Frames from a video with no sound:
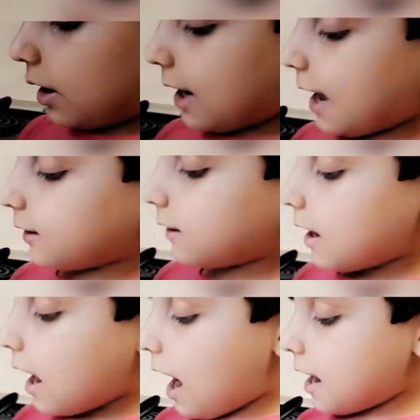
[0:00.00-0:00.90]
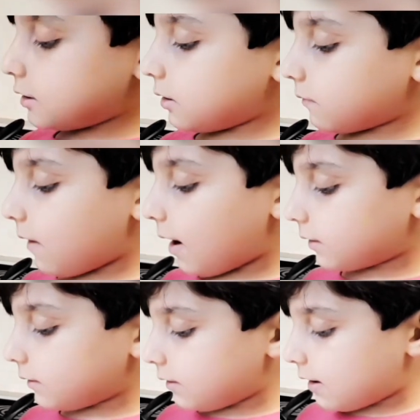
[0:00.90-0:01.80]
And I just
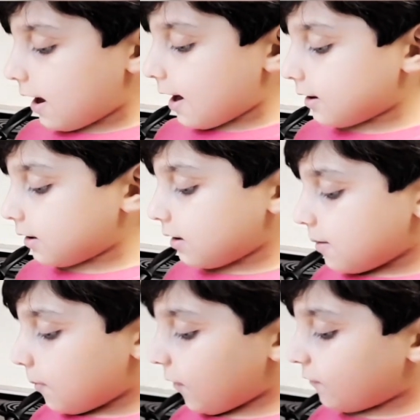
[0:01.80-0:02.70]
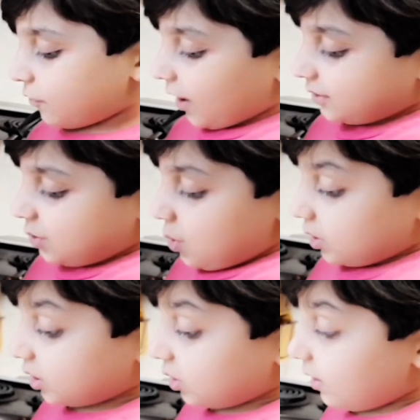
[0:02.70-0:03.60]
cracked an egg before I told
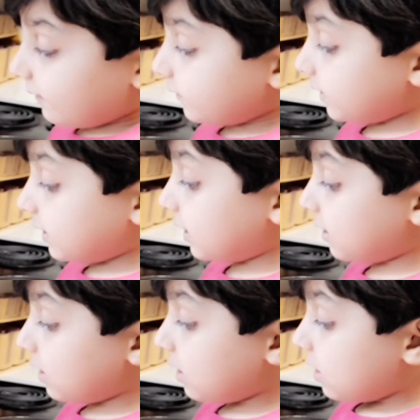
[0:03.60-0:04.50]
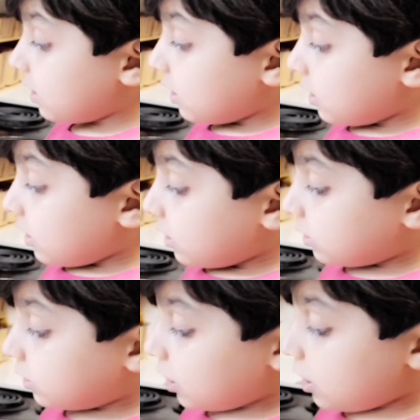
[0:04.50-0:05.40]
you everything.
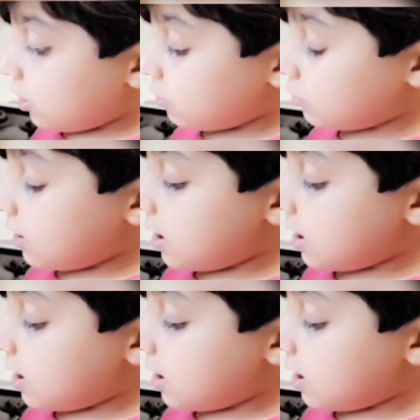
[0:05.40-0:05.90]
So